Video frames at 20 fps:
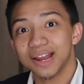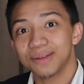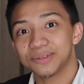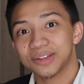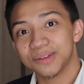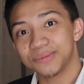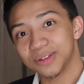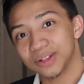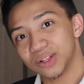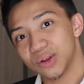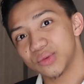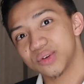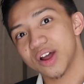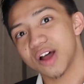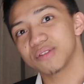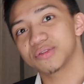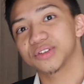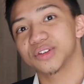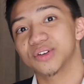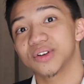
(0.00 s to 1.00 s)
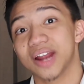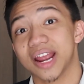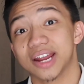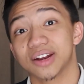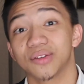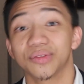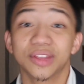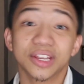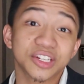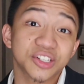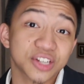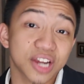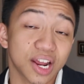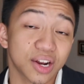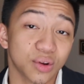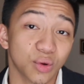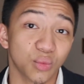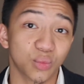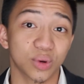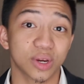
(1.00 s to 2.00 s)
I'm Tim the Loan Officer, and on this
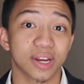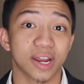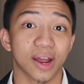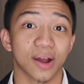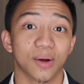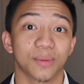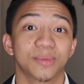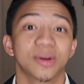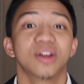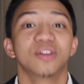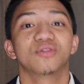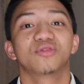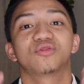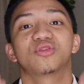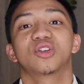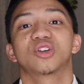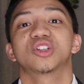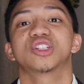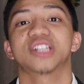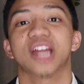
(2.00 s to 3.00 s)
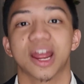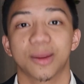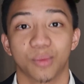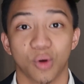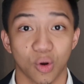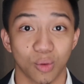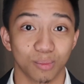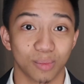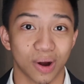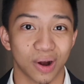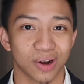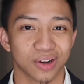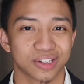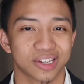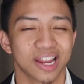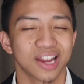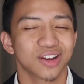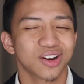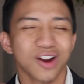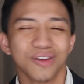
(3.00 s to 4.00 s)
channel, we help first-time
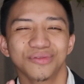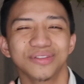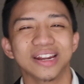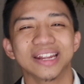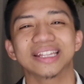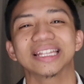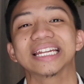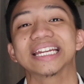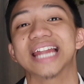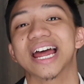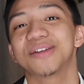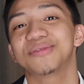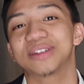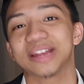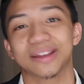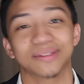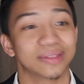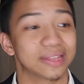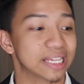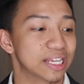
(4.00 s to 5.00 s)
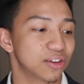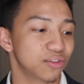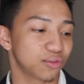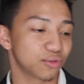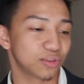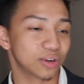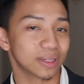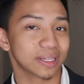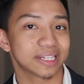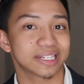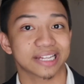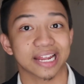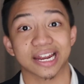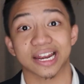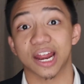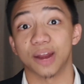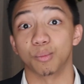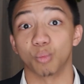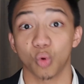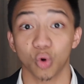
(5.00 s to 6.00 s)
homebuyers confidently navigate the real estate
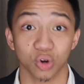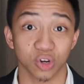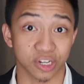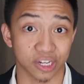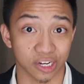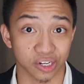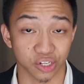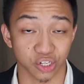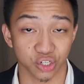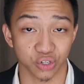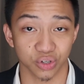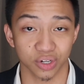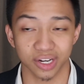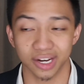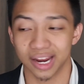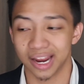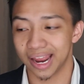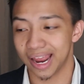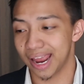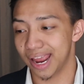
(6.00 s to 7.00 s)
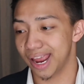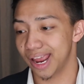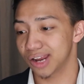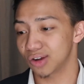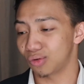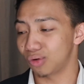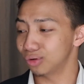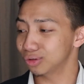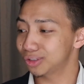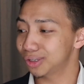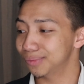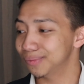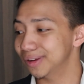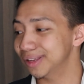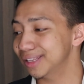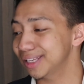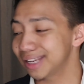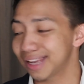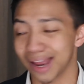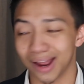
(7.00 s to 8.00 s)
and mortgage industry and
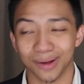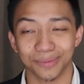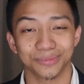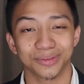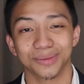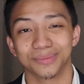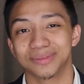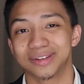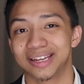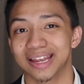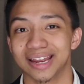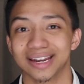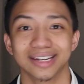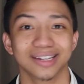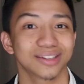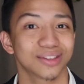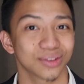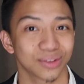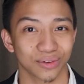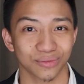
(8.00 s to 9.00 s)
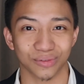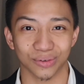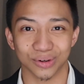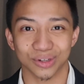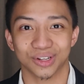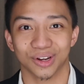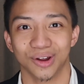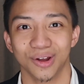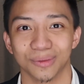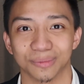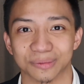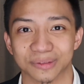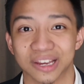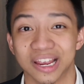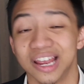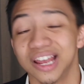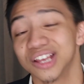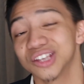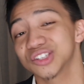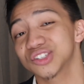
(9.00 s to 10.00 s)
ultimately help them get into their first homes.
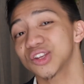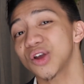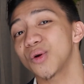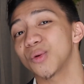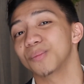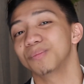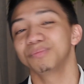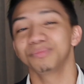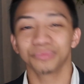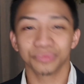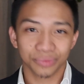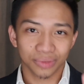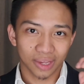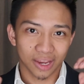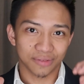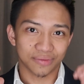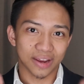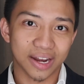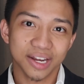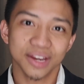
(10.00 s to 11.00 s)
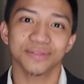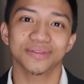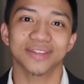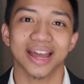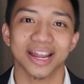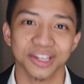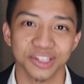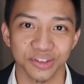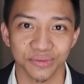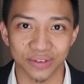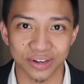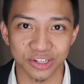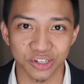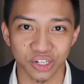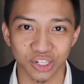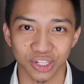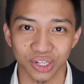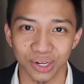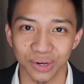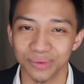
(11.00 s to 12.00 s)
So, if any of that is of
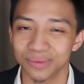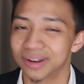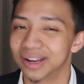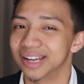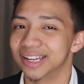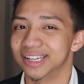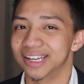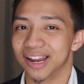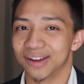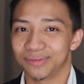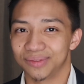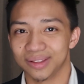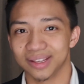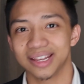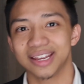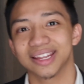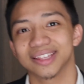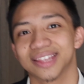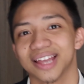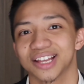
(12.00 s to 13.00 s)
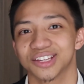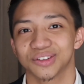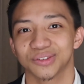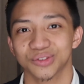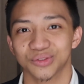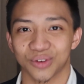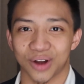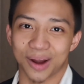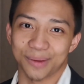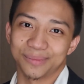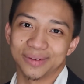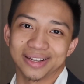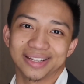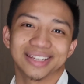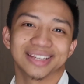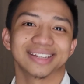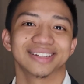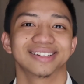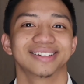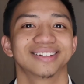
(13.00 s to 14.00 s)
interest to you, definitely hit that subscribe
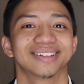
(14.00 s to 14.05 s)
button.